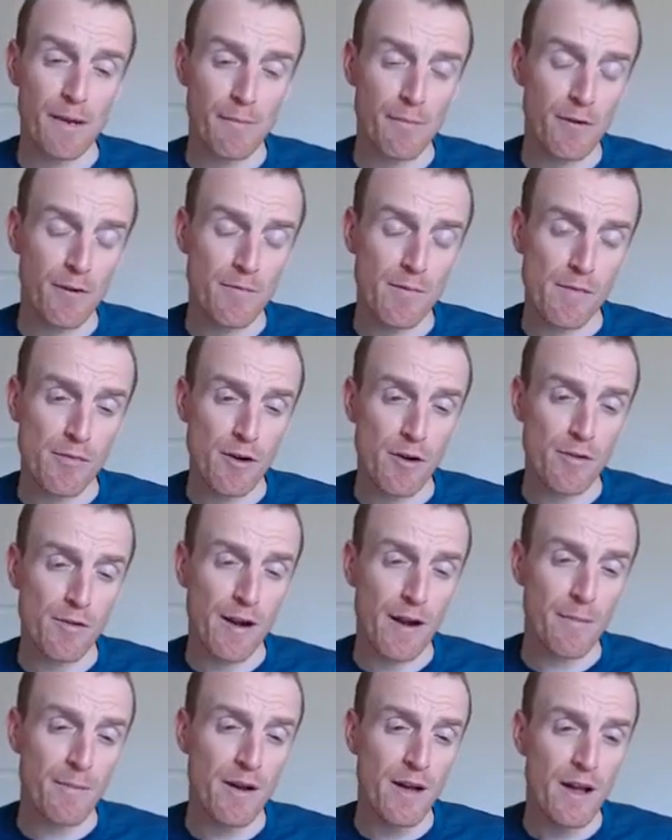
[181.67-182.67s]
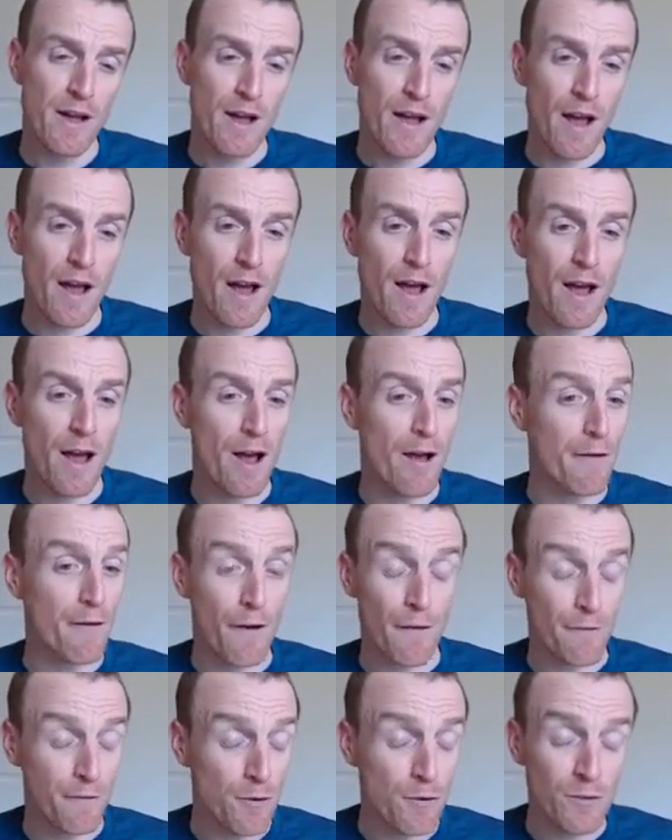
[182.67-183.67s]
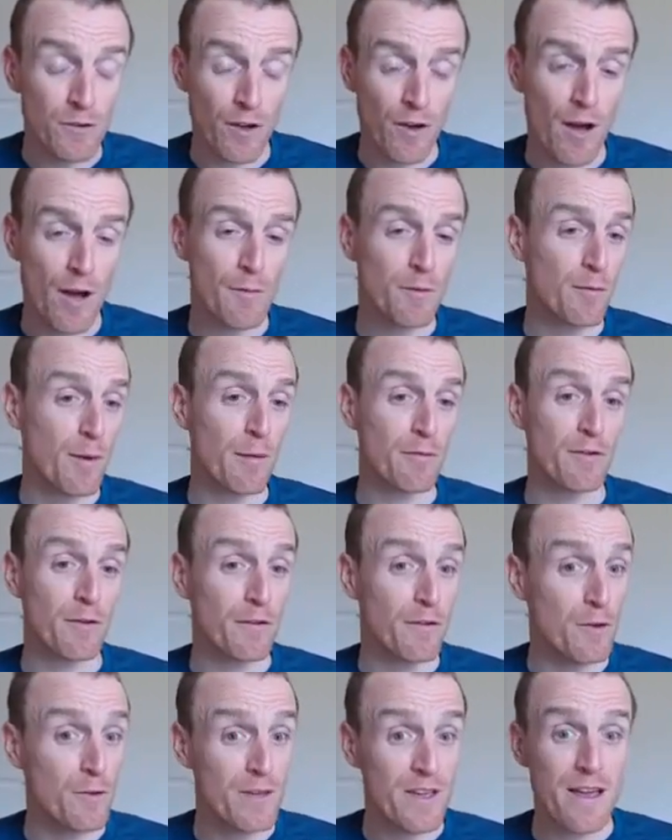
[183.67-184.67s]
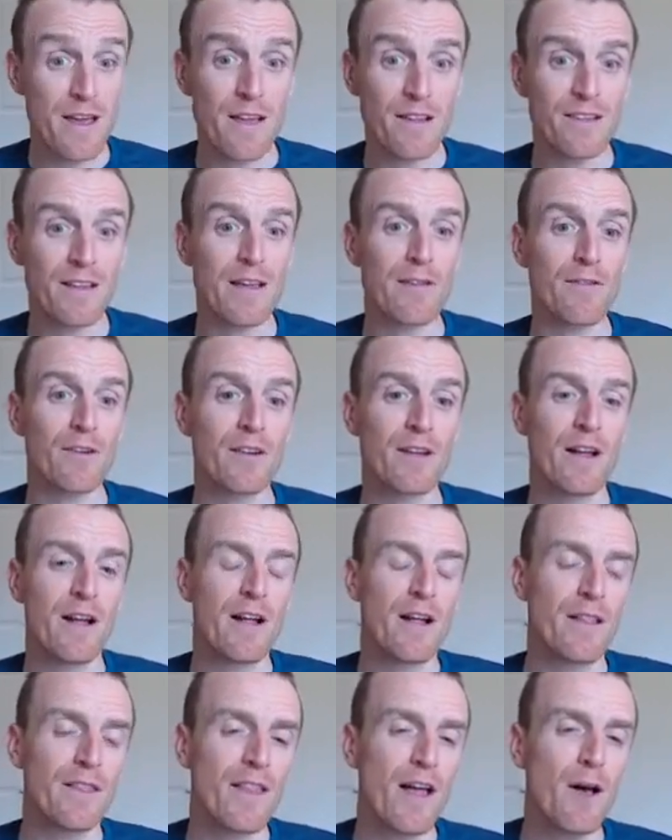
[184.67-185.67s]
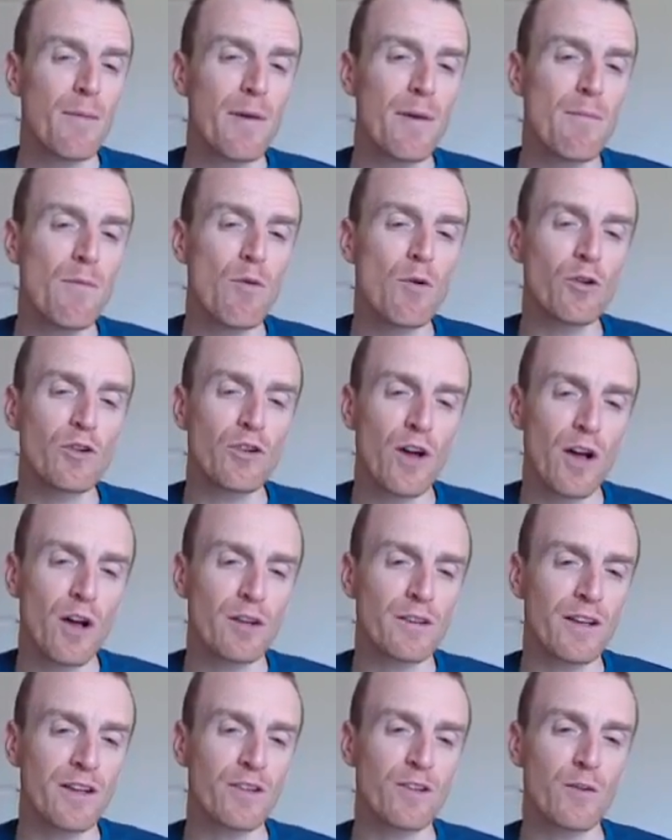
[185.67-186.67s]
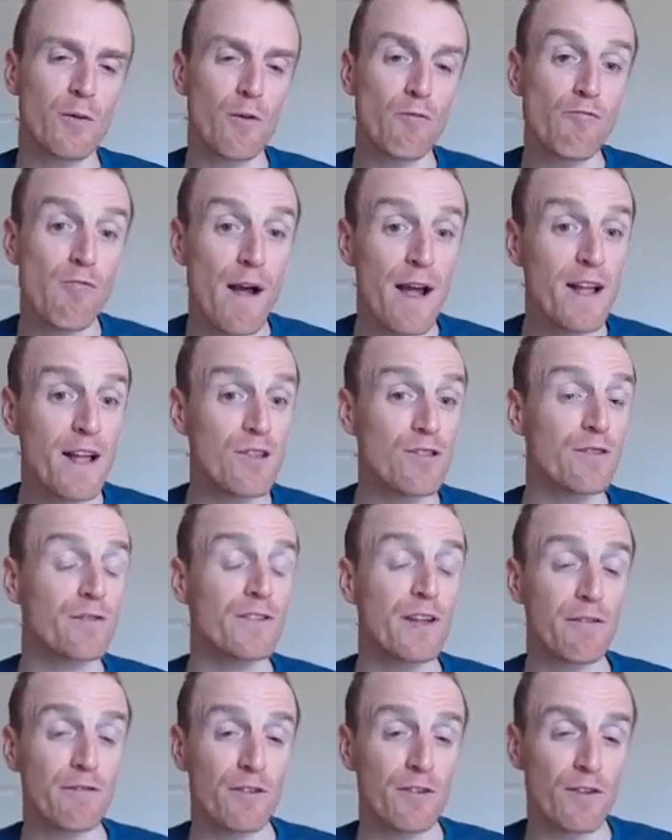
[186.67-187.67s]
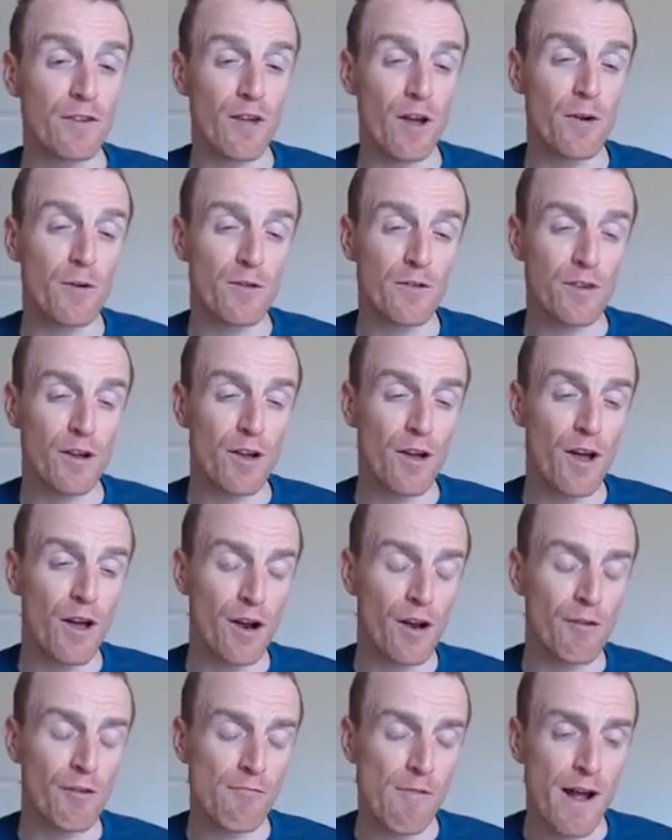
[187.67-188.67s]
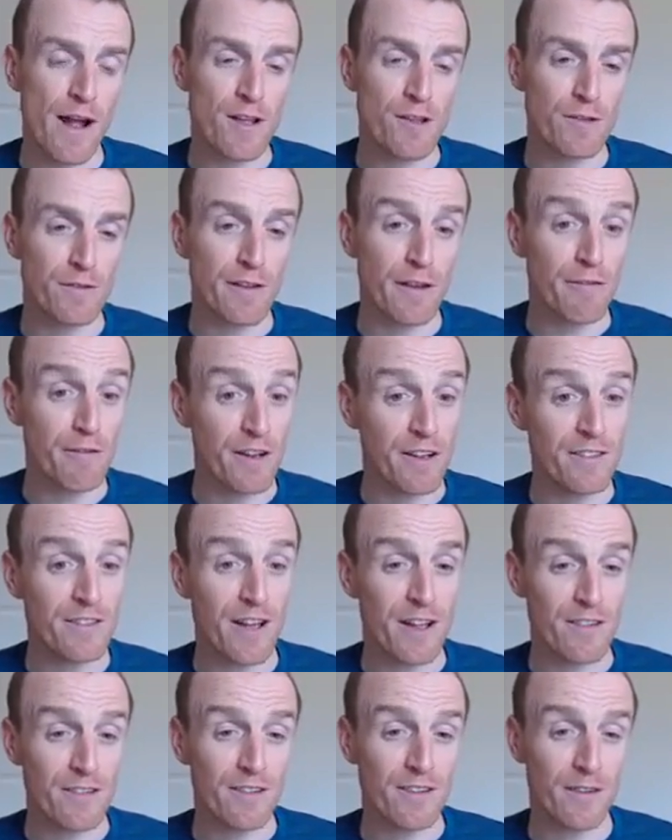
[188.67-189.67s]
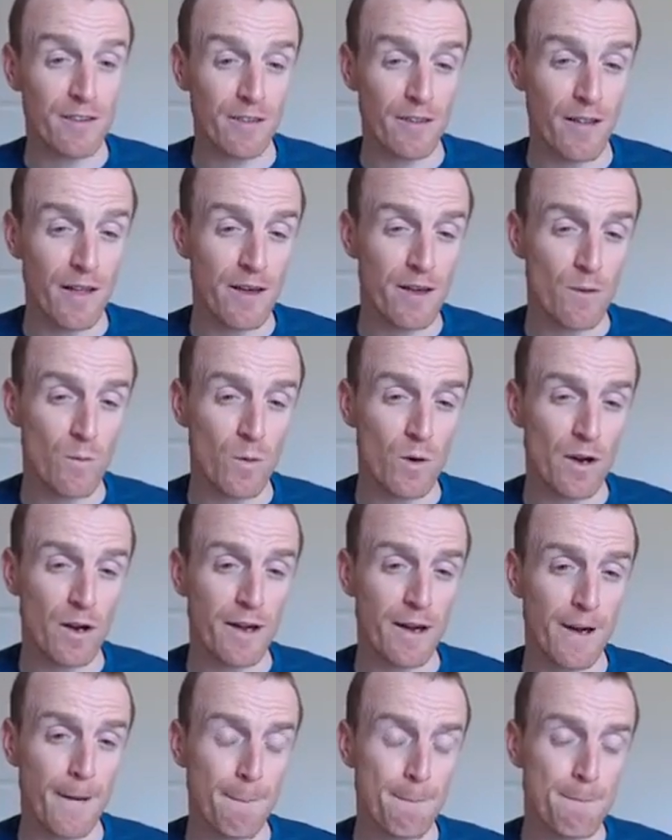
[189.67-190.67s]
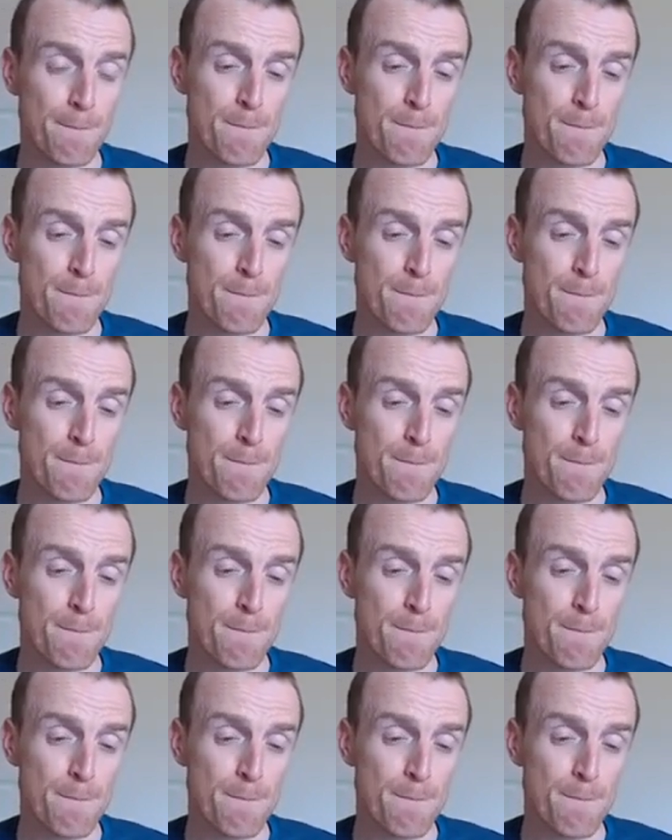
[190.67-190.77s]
improvement program a few times, perhaps for a few years even, they'll be more dialed into a range of different zones and a range of different intensities that they can work at.